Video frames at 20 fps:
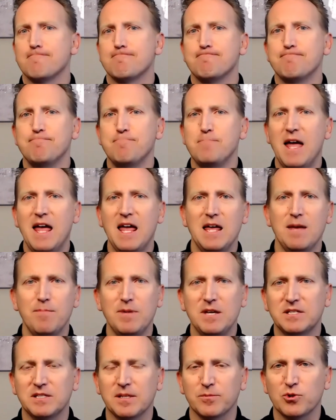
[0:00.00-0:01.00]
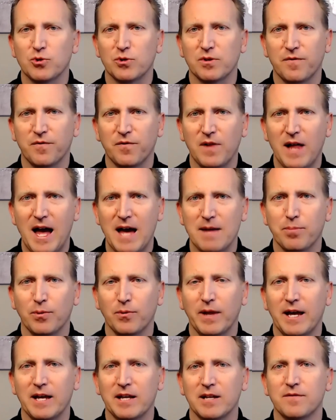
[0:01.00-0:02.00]
maybe some sort of flat
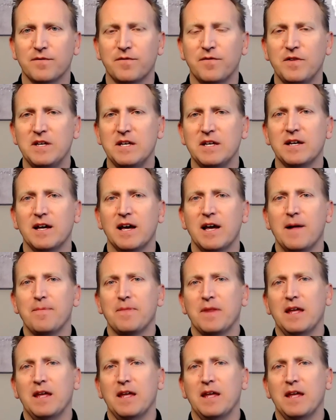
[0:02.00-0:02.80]
planning fee.